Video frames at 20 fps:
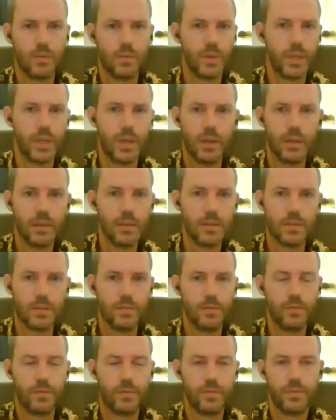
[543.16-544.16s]
regardless
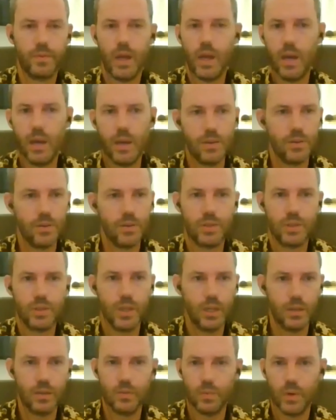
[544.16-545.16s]
of age,
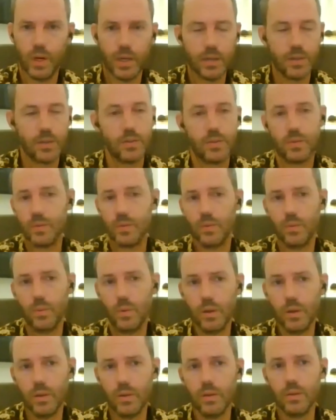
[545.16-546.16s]
gender, race,
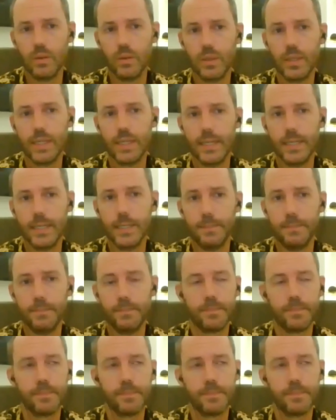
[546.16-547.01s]
whatnot. Um,